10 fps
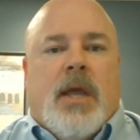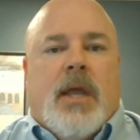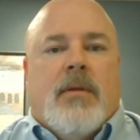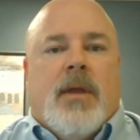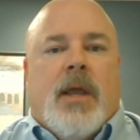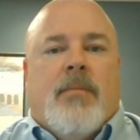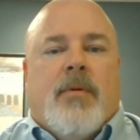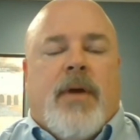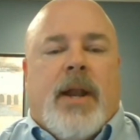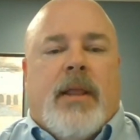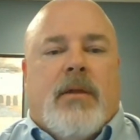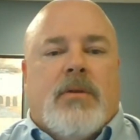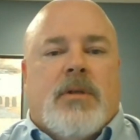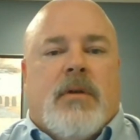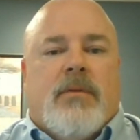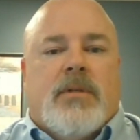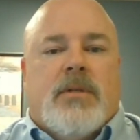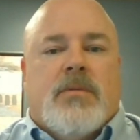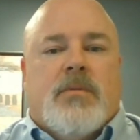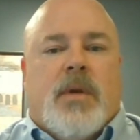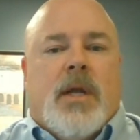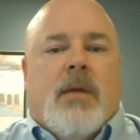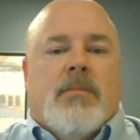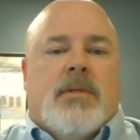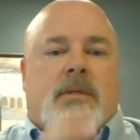in providing those services when it comes